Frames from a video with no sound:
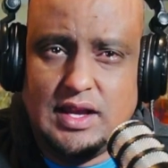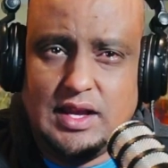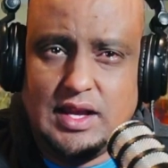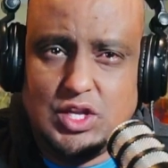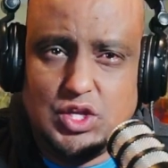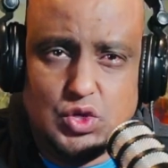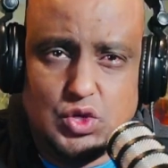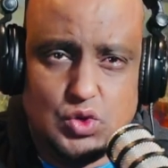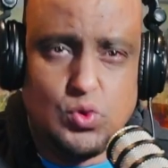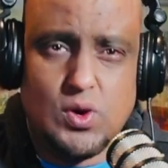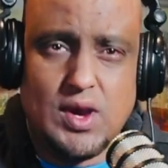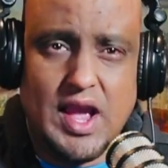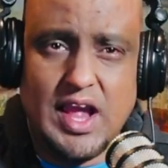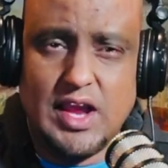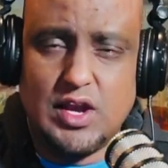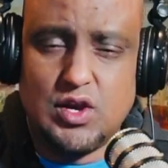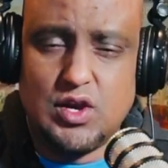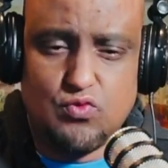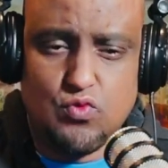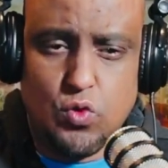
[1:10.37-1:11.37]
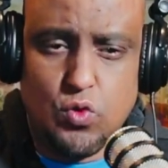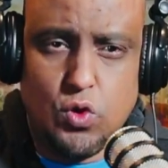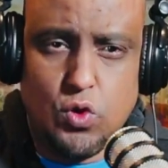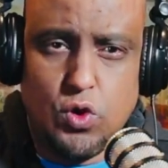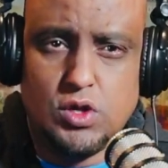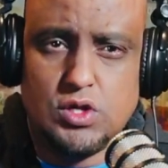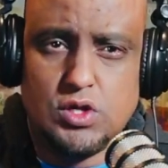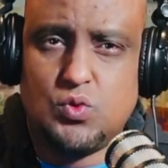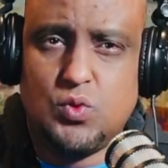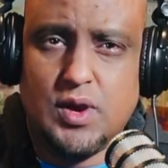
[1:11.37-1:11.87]
a new kind of
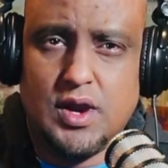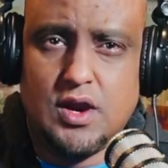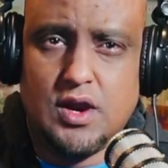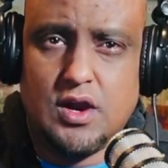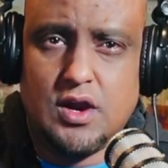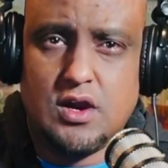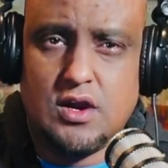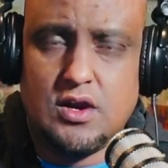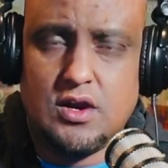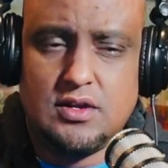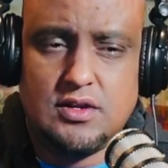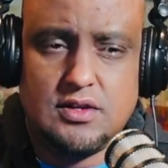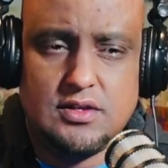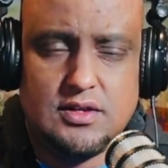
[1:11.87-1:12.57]
world where